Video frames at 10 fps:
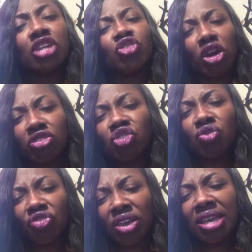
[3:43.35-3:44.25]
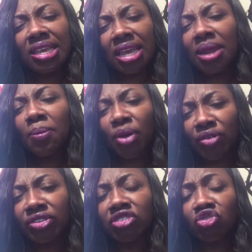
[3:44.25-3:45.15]
Don't you think getting
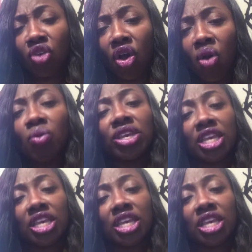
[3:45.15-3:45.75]
birth control would